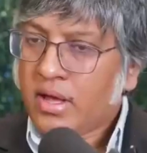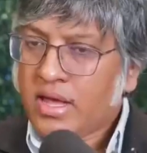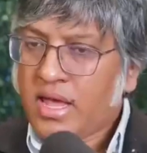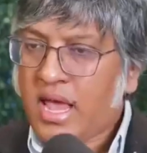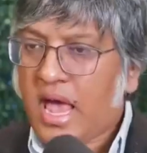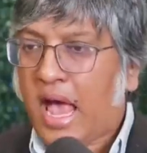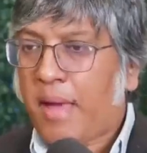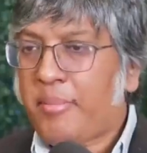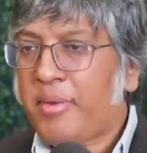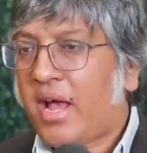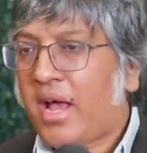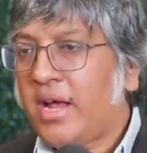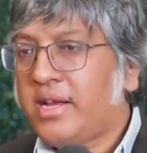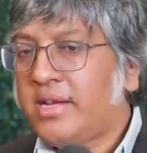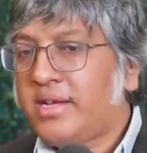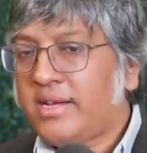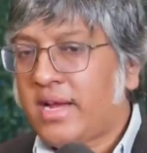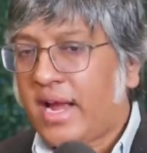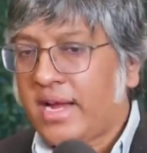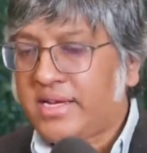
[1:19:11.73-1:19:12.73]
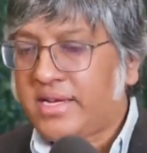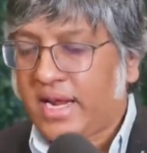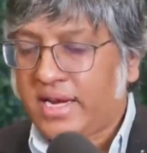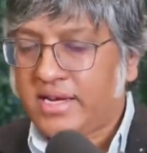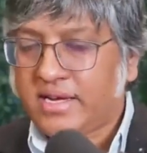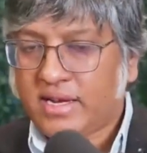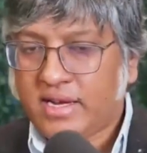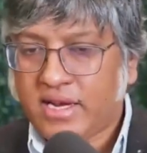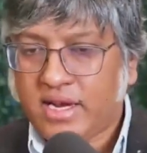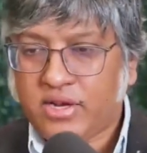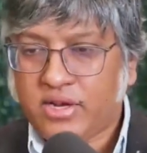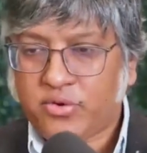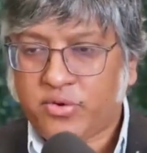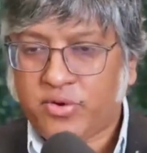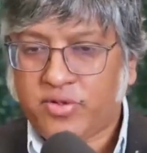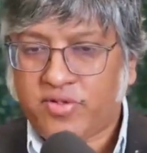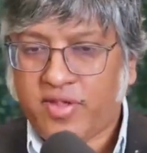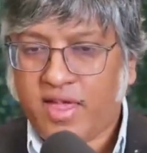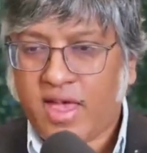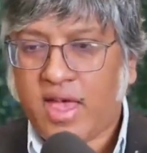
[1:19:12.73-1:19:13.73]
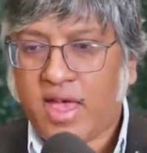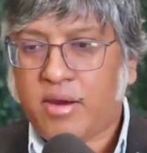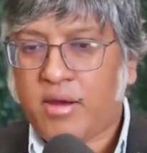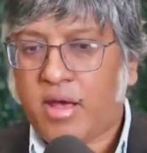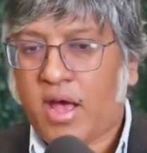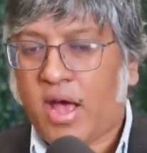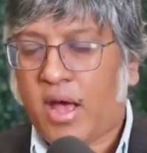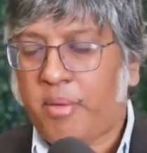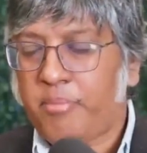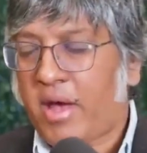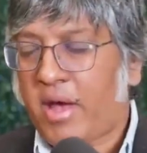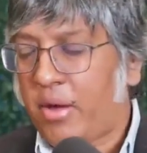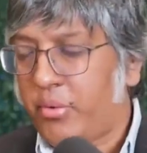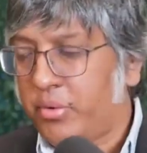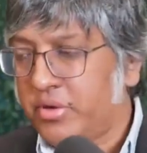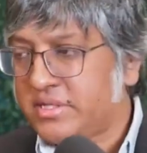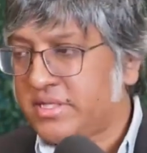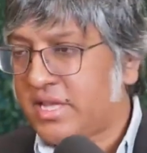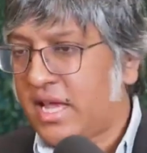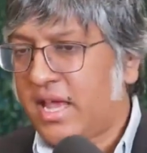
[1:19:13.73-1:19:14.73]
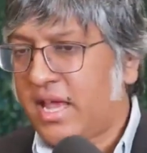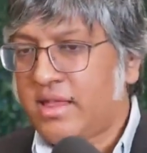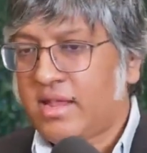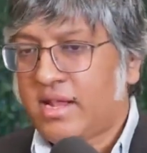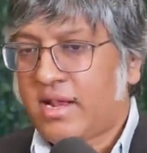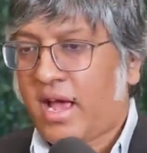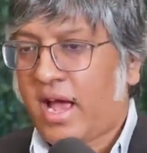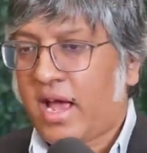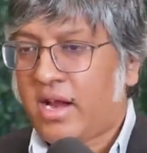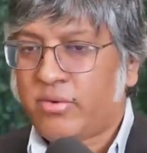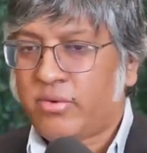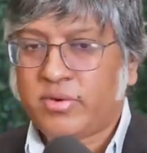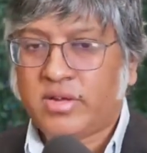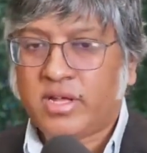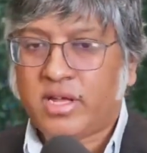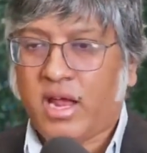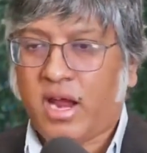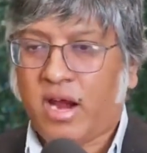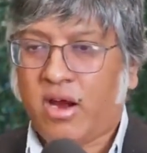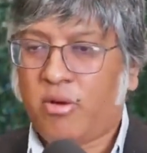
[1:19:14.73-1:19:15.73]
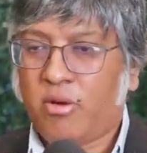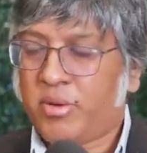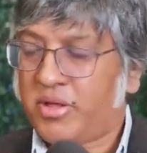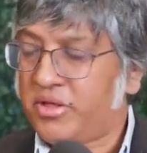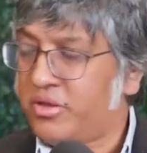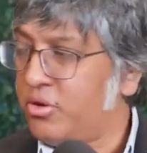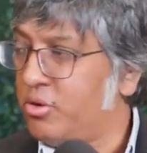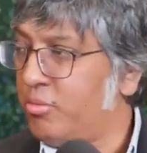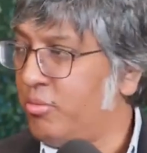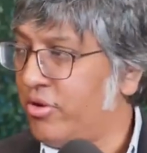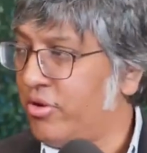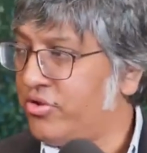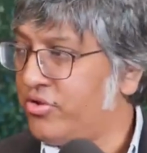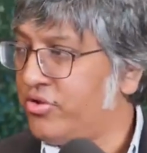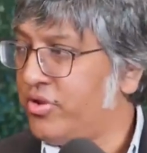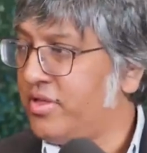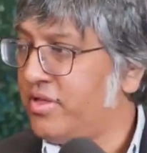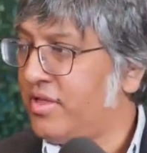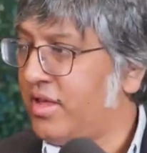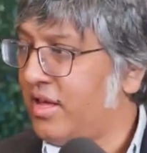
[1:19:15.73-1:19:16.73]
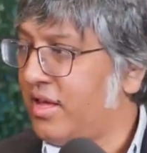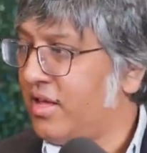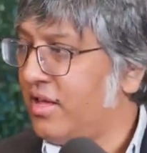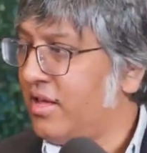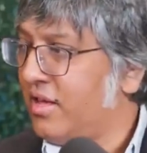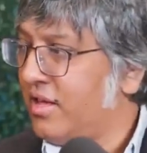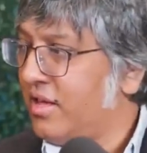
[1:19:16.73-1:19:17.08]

Yeah, I mean, I tend to lean towards that. I will say that I don't really care about the new Bridgerton thing.